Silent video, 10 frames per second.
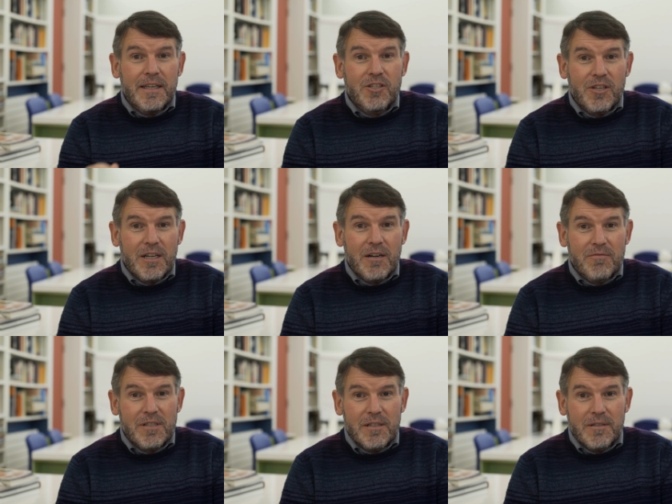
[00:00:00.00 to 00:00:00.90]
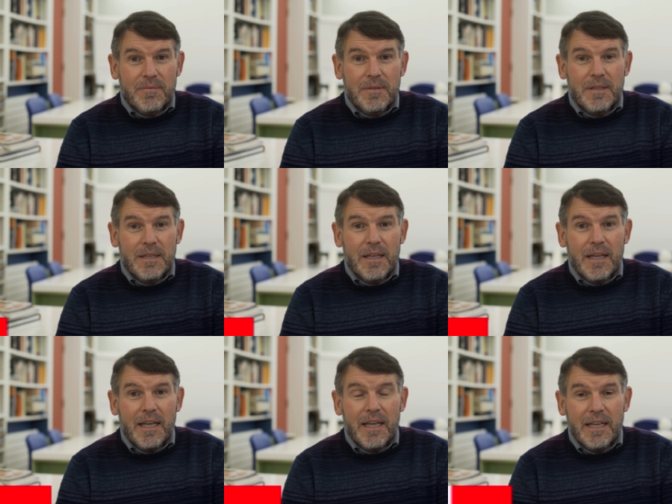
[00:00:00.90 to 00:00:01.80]
Teaching Council
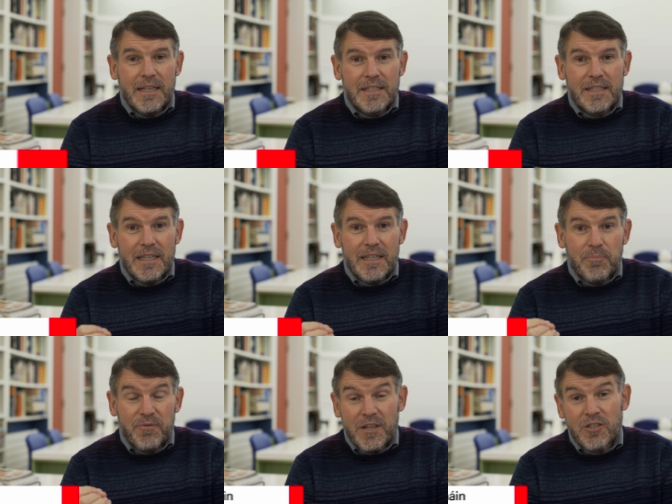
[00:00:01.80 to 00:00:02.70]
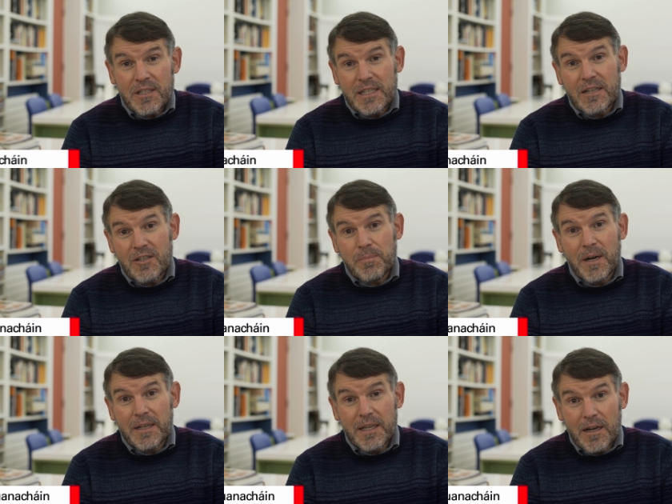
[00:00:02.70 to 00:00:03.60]
is the professional standards
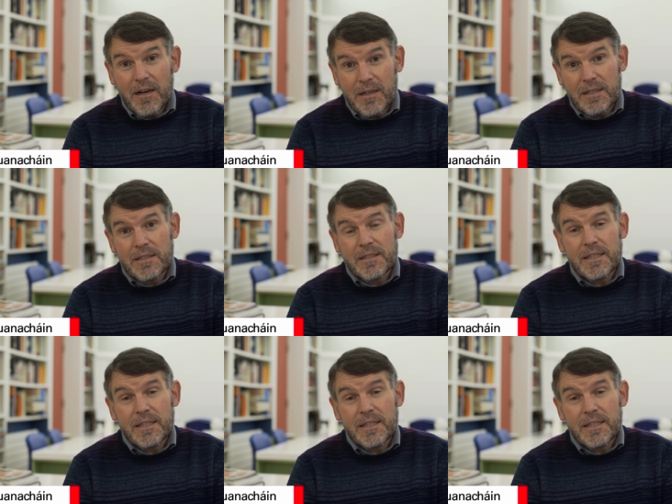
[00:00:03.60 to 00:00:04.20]
body in Ireland